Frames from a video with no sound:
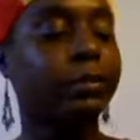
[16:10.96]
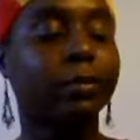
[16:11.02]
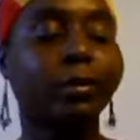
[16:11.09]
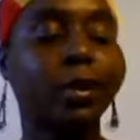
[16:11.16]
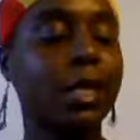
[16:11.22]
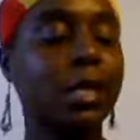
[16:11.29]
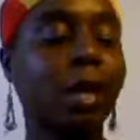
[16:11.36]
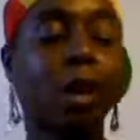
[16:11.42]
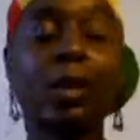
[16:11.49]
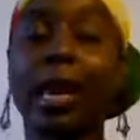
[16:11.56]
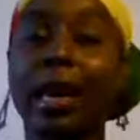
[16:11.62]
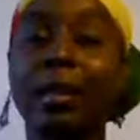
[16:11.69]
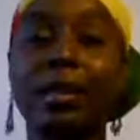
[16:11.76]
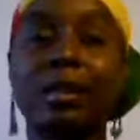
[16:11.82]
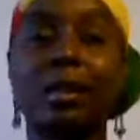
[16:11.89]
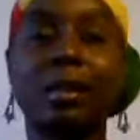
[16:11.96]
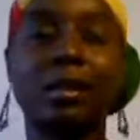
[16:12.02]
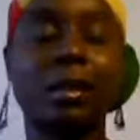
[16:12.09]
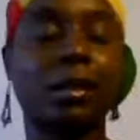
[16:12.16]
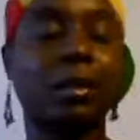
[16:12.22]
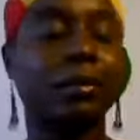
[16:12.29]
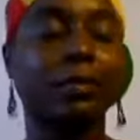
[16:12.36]
salt and sea
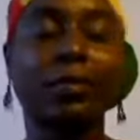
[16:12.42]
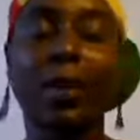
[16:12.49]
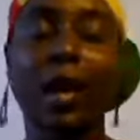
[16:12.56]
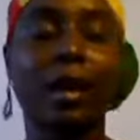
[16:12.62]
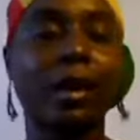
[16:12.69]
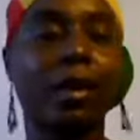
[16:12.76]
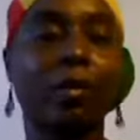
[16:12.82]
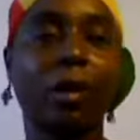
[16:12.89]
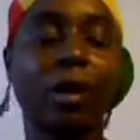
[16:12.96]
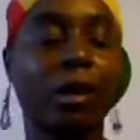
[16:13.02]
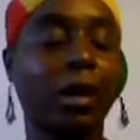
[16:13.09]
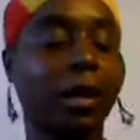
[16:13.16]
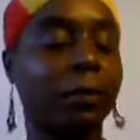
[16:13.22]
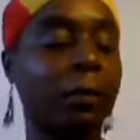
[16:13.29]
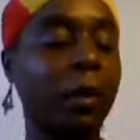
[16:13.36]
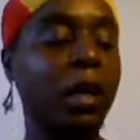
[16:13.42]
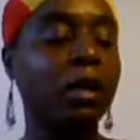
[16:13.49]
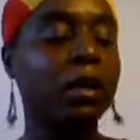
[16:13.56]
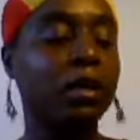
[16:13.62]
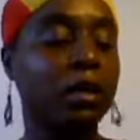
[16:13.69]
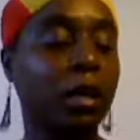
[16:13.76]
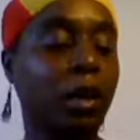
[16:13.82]
salt. I didn't read that.
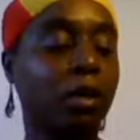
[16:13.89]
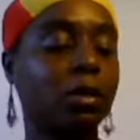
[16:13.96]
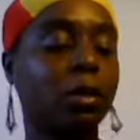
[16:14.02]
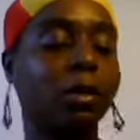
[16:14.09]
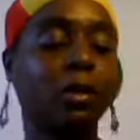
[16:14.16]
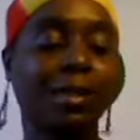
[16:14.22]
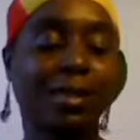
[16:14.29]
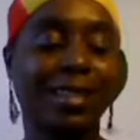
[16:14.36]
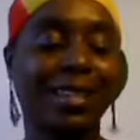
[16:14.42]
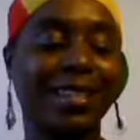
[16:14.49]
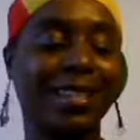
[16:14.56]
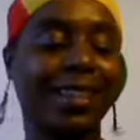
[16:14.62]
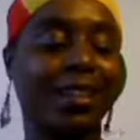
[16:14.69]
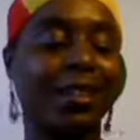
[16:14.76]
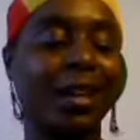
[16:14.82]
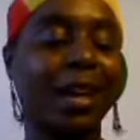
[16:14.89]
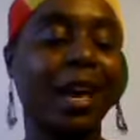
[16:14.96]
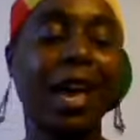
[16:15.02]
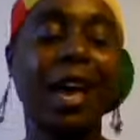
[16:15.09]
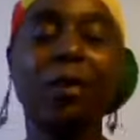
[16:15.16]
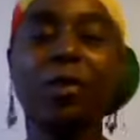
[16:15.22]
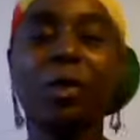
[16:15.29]
Salt, sea salt,
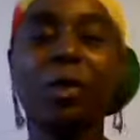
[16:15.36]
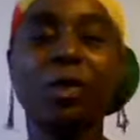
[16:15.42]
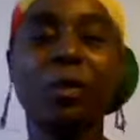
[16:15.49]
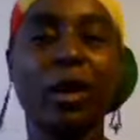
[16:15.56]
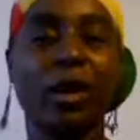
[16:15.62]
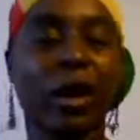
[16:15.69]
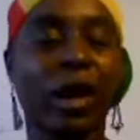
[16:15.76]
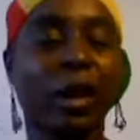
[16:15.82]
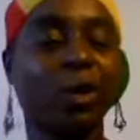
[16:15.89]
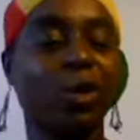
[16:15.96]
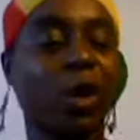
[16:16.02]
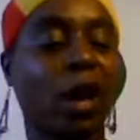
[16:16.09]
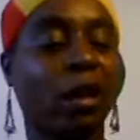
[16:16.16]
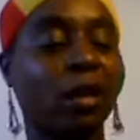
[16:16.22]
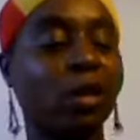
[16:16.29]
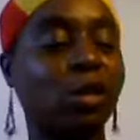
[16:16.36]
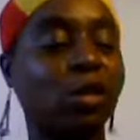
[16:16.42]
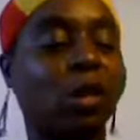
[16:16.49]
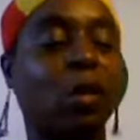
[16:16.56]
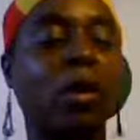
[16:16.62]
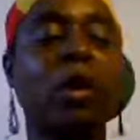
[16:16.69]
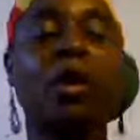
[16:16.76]
and rosemary extract.
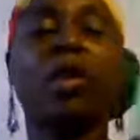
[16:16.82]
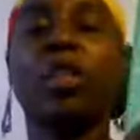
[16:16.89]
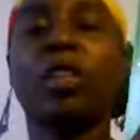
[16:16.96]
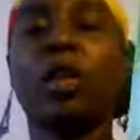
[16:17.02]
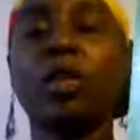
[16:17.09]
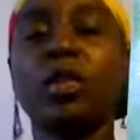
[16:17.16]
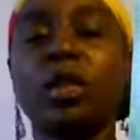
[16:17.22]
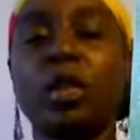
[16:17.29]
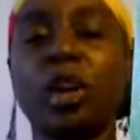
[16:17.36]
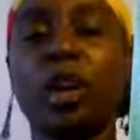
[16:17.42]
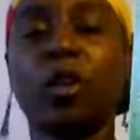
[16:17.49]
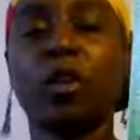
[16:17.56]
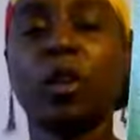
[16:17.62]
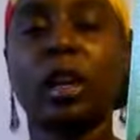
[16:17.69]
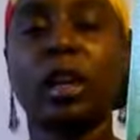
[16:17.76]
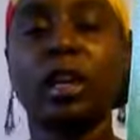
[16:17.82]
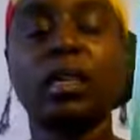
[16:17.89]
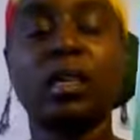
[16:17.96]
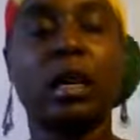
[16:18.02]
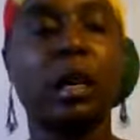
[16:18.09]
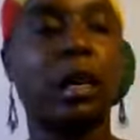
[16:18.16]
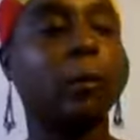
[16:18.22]
So those are the ingredients
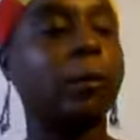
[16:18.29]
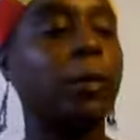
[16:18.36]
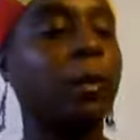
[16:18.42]
here.